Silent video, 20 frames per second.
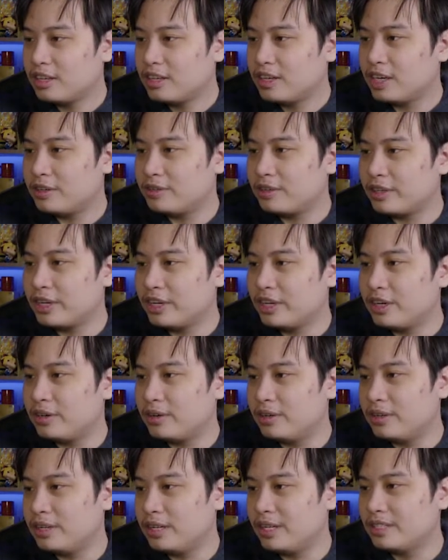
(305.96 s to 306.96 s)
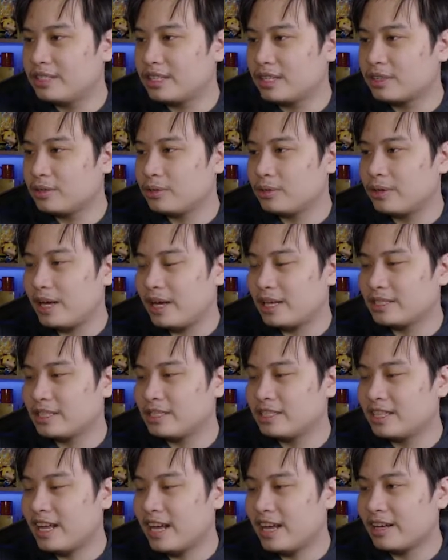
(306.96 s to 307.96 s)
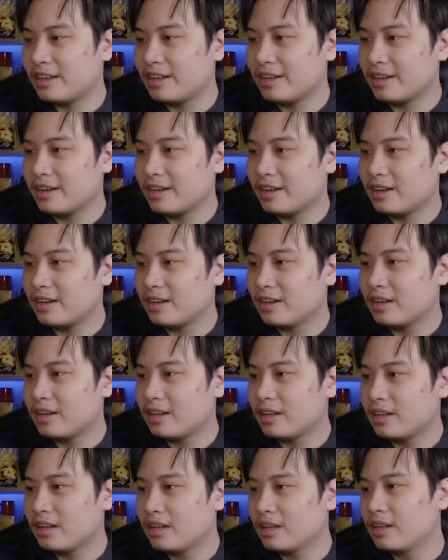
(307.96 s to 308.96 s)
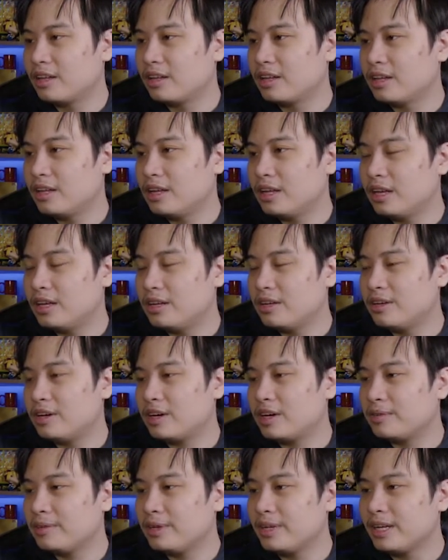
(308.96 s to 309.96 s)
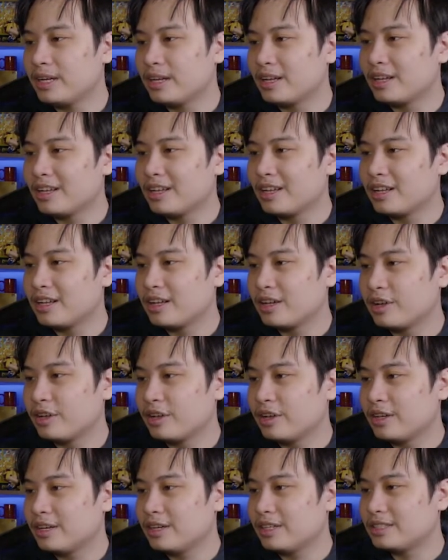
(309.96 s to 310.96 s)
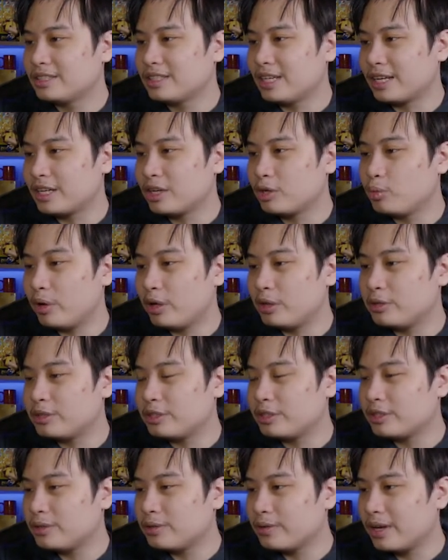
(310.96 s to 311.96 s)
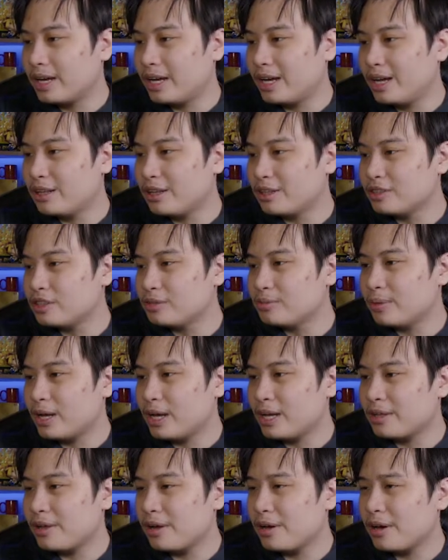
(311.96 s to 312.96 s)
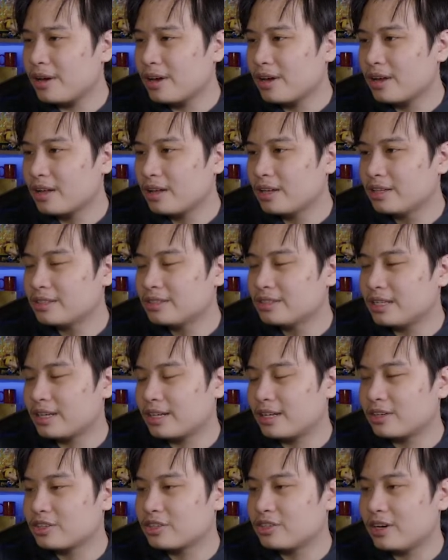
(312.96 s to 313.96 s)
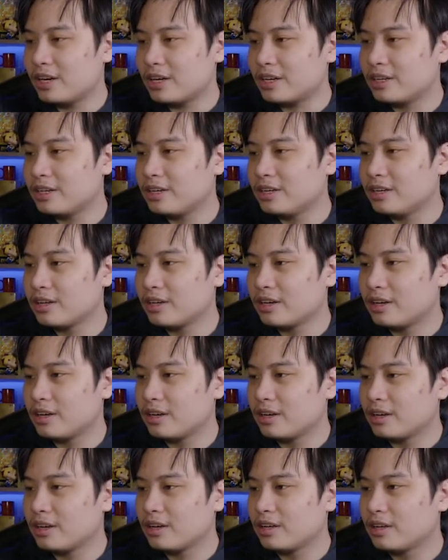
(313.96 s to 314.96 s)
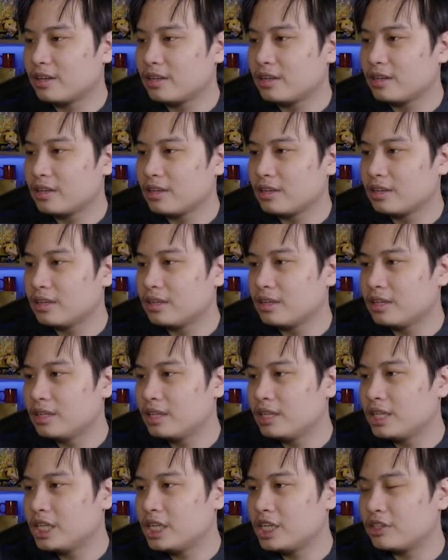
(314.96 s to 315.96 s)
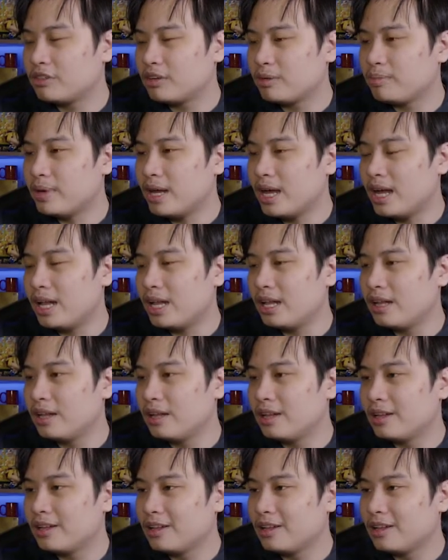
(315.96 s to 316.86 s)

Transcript: Here we go. Inzektor Exasnag. Hidden Army. A Psychic Welder. Okay, not too bad there. Psychic Tracker. Then a Rebel.